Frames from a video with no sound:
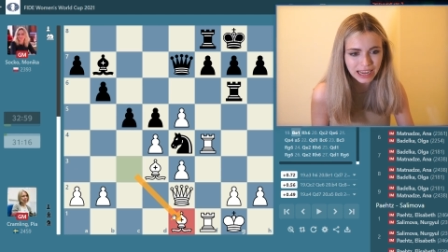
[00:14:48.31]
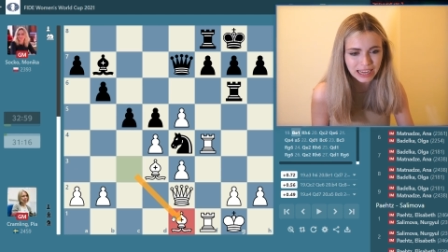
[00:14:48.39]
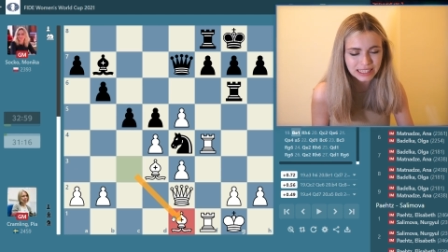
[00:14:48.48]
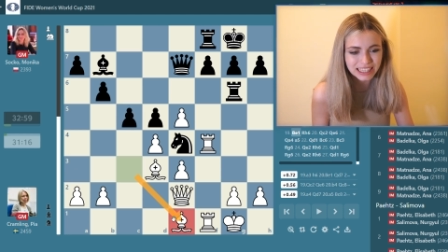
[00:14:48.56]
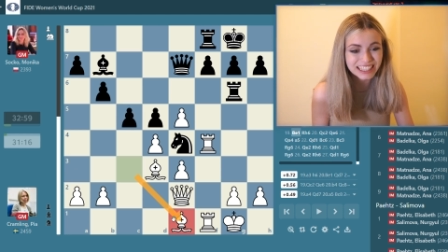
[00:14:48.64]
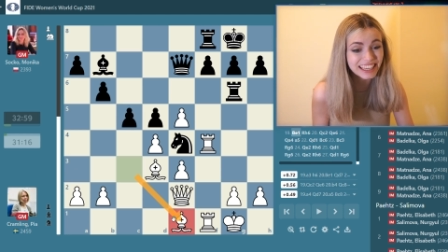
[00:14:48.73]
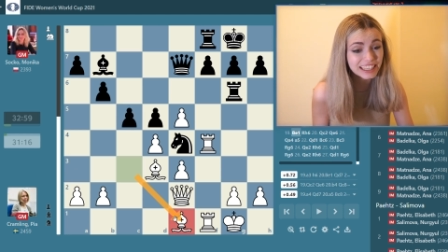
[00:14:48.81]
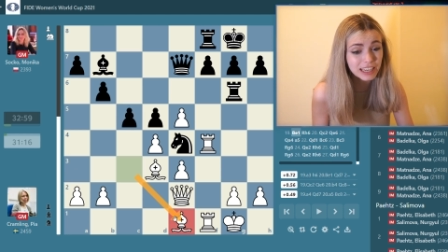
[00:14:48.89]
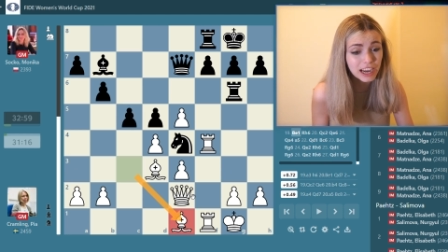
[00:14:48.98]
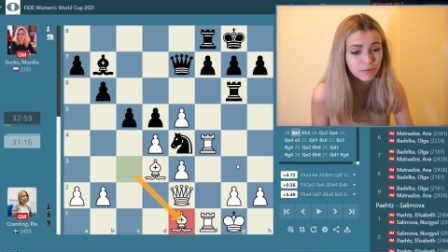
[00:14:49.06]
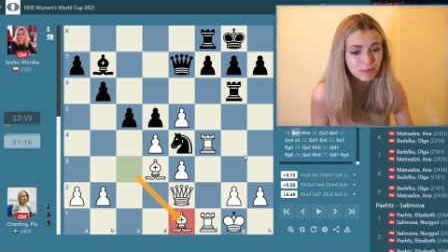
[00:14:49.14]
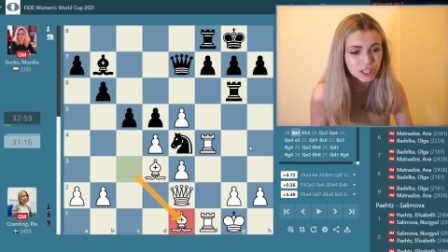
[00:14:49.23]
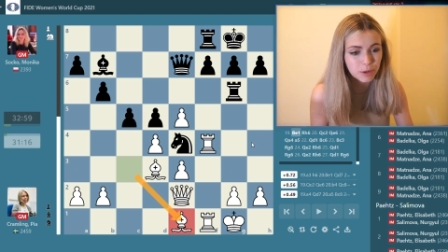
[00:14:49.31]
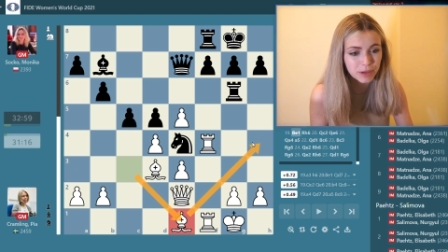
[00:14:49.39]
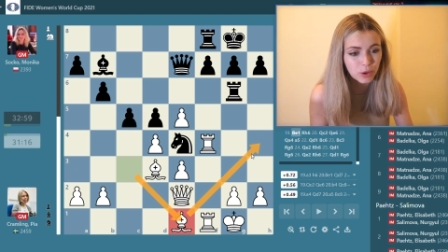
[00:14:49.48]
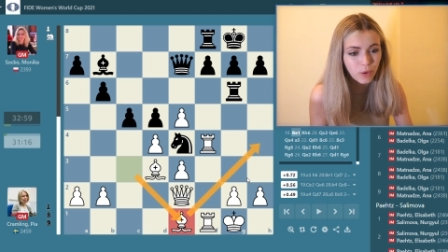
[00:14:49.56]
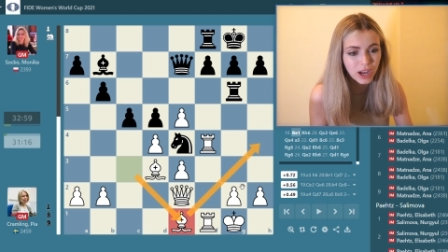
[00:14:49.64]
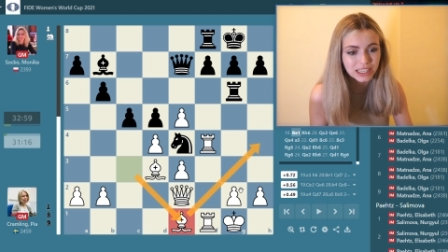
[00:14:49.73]
And the idea of bishop
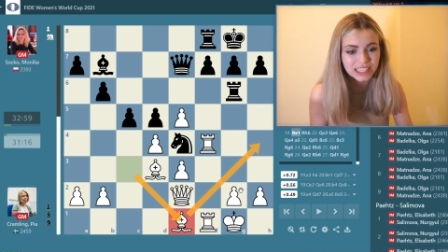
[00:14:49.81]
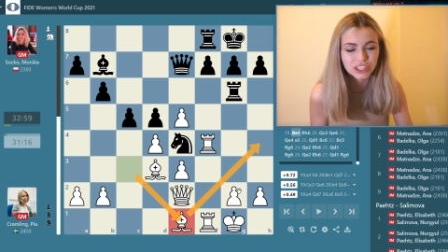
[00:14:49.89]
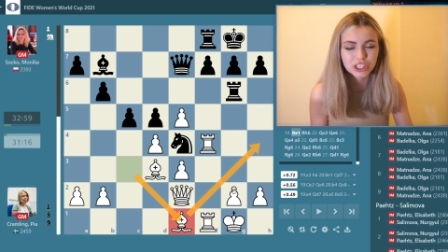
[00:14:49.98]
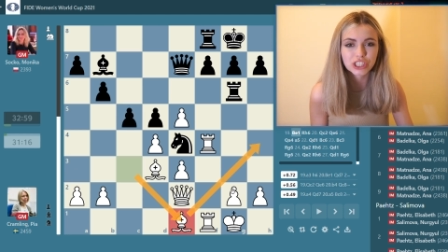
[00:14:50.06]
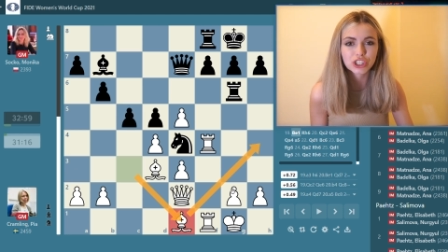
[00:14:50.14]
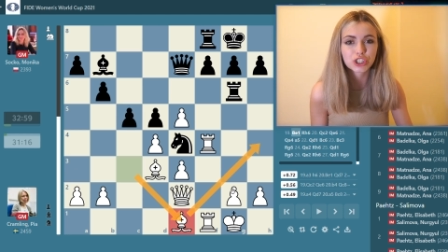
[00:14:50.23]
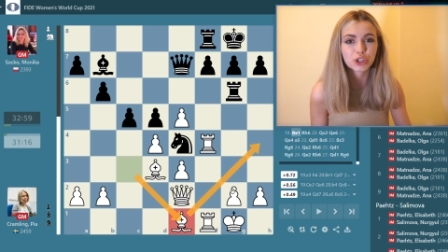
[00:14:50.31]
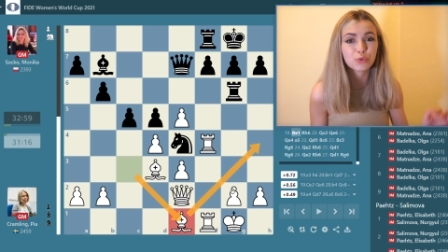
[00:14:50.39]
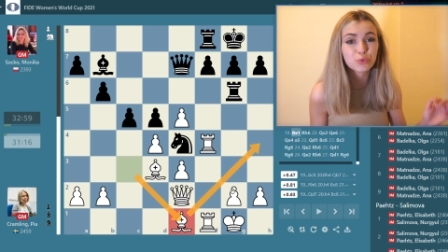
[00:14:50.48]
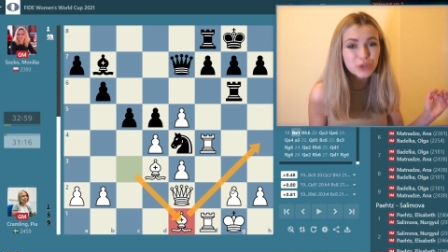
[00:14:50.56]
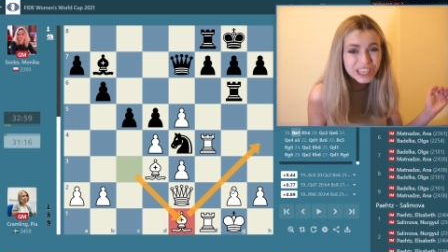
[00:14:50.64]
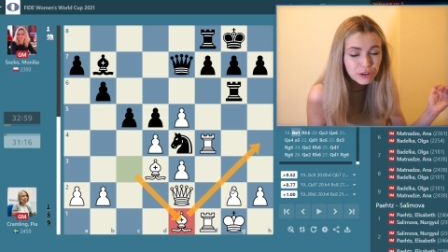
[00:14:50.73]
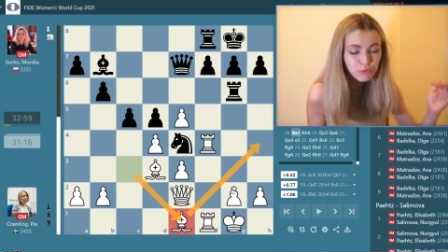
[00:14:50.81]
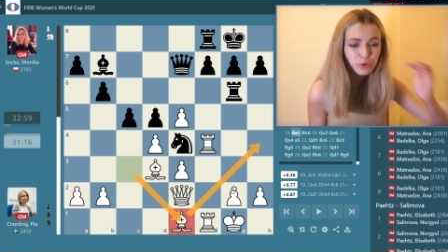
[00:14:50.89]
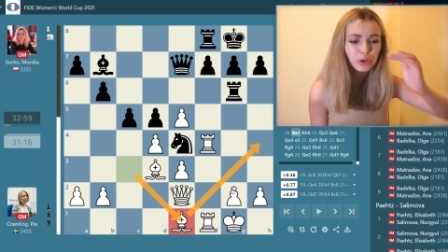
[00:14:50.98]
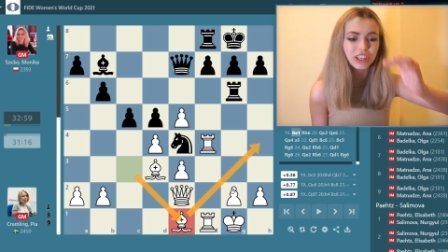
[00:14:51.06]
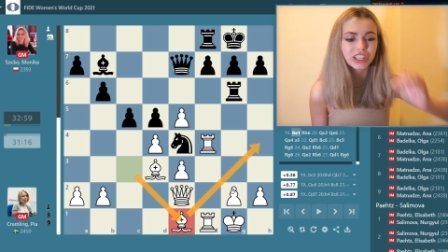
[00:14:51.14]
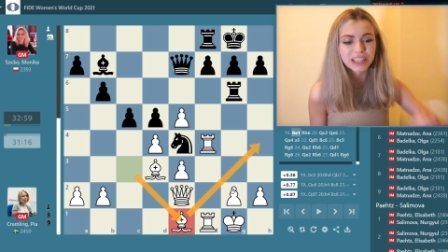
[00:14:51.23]
e1 is just to reroute